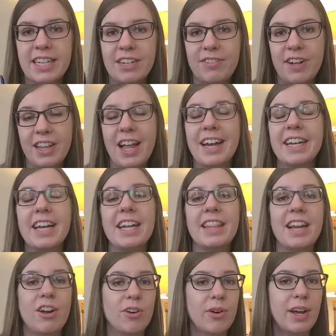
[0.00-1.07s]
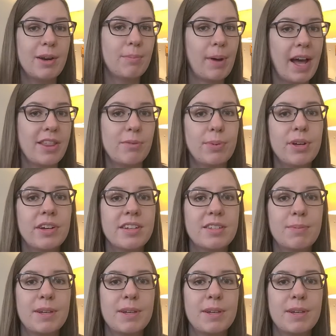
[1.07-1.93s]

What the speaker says: and if I like it, then I'll go ahead and buy the books,